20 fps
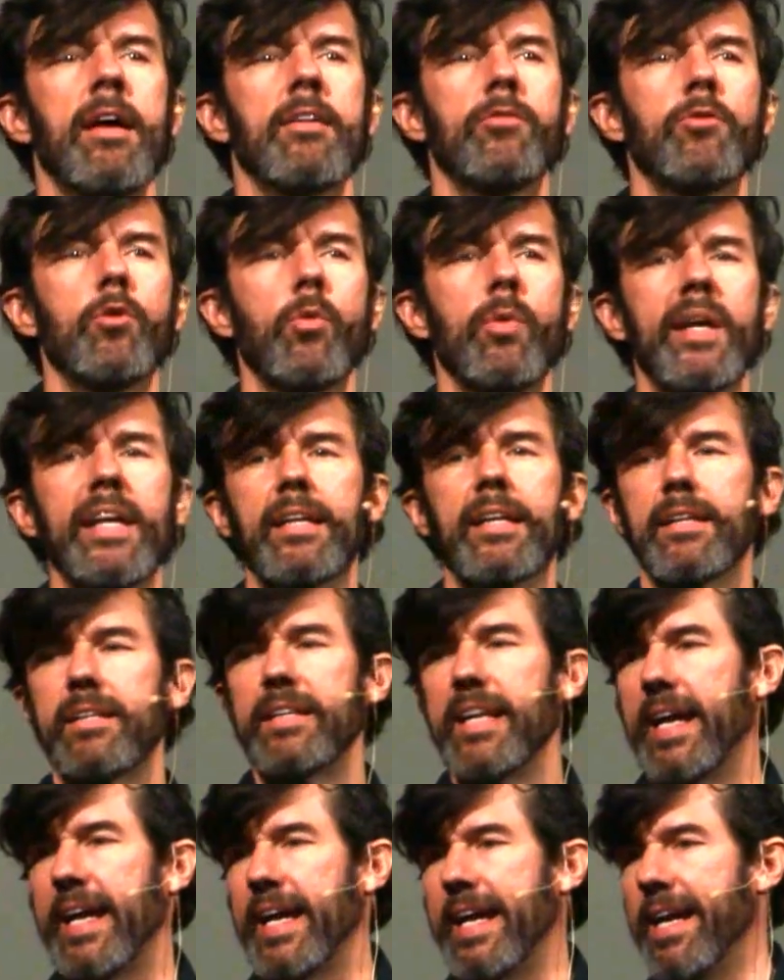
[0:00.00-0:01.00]
during the
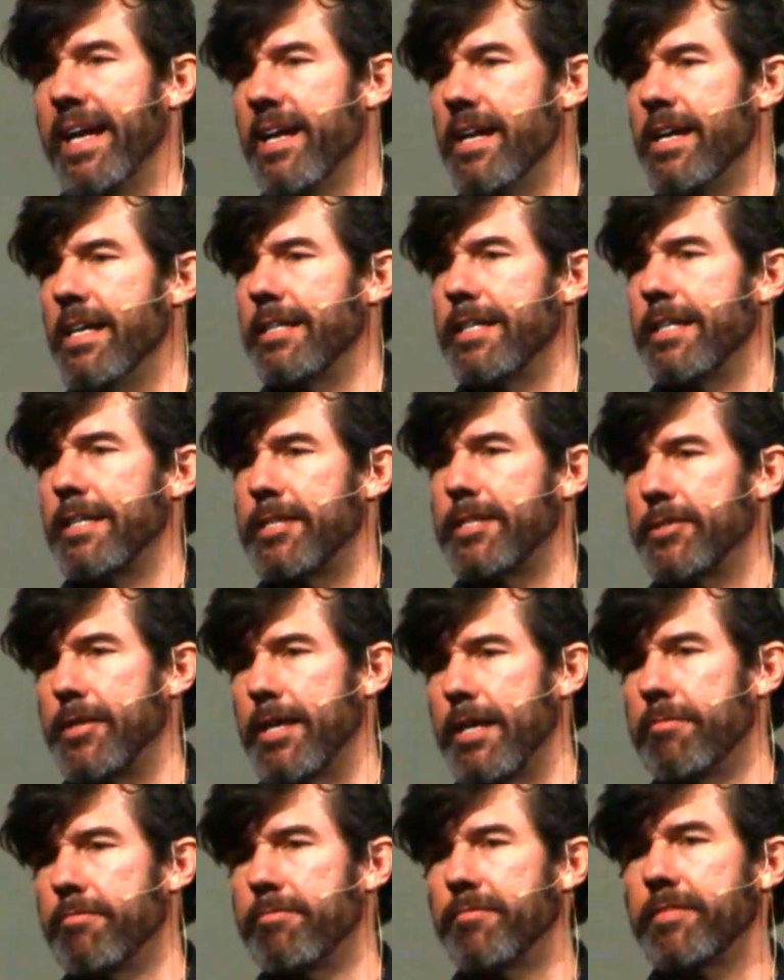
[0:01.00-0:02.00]
day, the
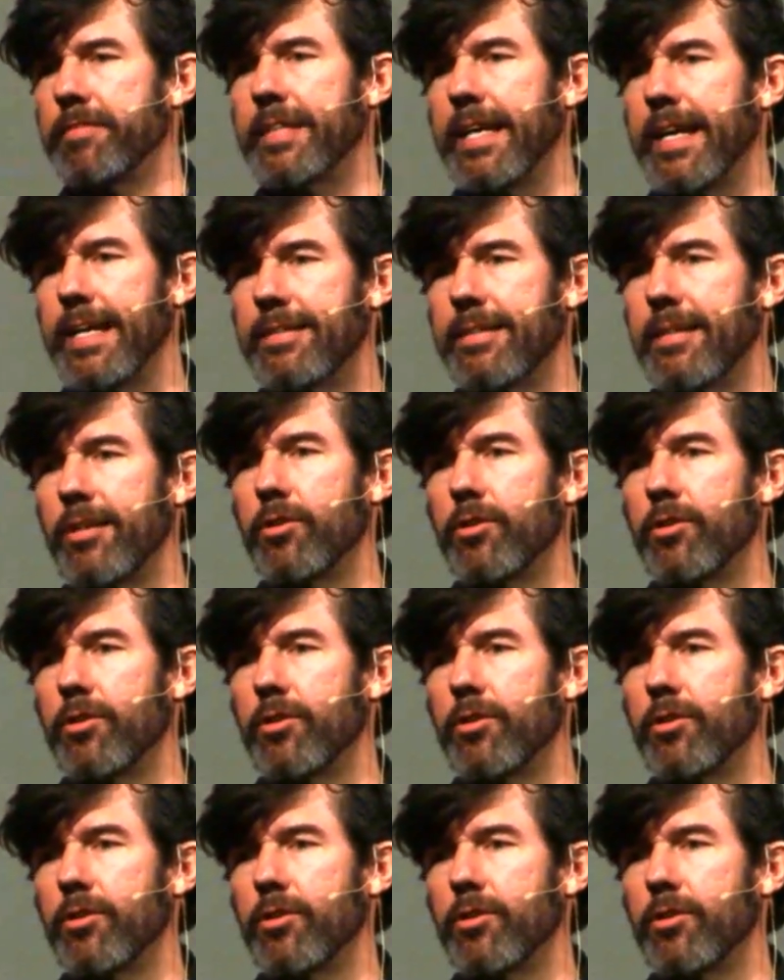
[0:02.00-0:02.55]
stuff that